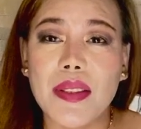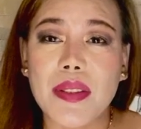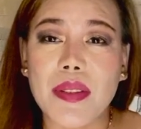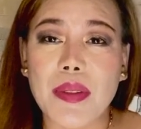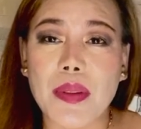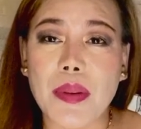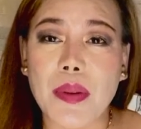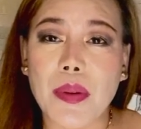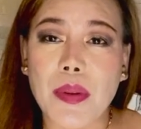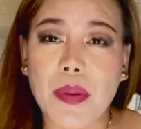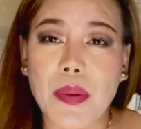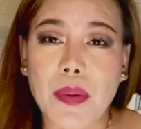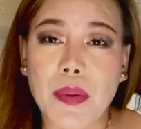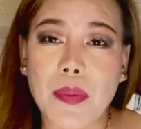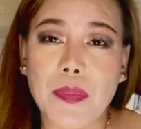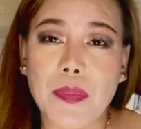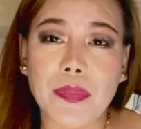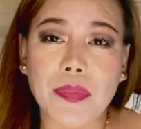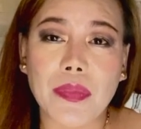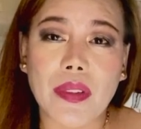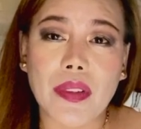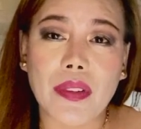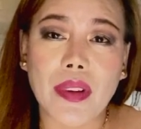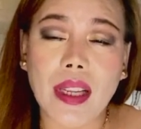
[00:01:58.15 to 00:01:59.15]

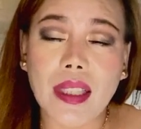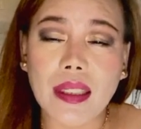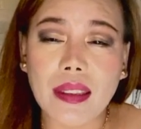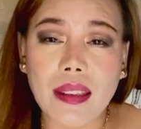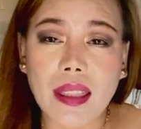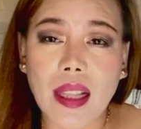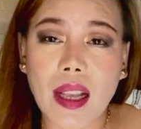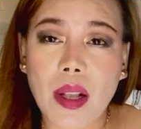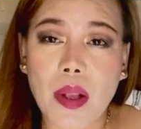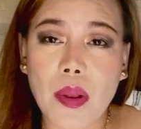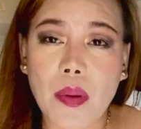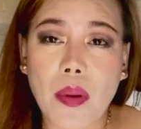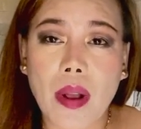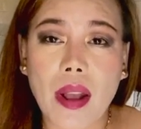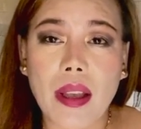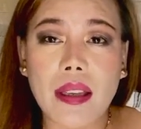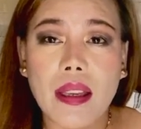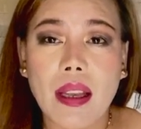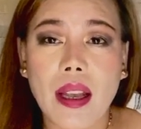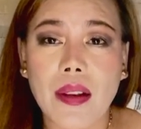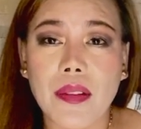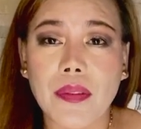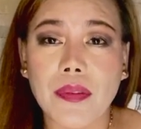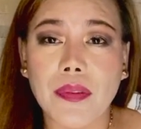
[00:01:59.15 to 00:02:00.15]
So right now
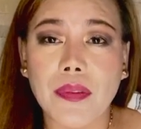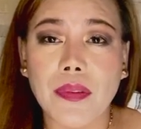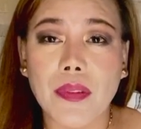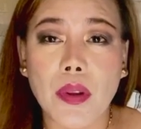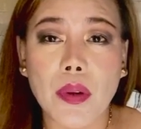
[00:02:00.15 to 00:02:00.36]
I have